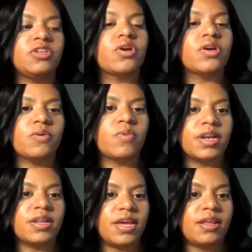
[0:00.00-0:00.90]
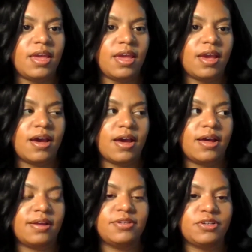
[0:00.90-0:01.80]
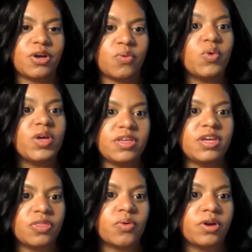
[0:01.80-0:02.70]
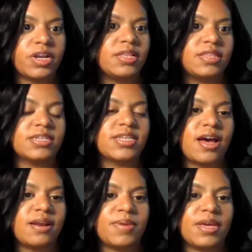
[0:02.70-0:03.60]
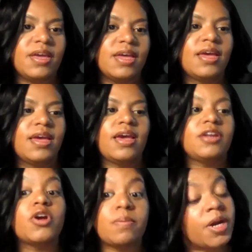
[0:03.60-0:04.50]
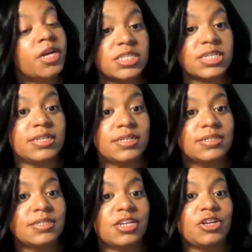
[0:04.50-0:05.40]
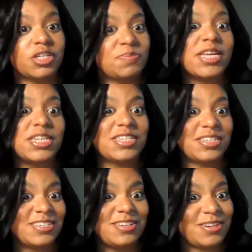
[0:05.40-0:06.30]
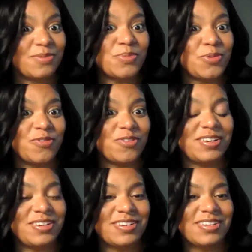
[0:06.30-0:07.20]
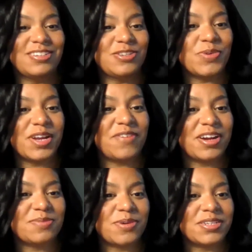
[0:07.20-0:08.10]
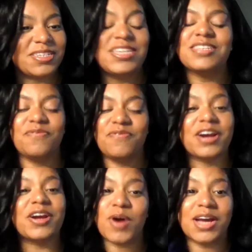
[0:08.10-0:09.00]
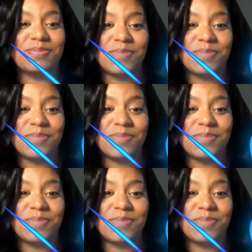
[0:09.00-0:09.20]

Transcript: you're the one, eh, uh, you know, with the authority and the autonomy, mm-hmm. and mm. you're a person, and you're expected to, you know, move and do whatever as a person. He's a very wise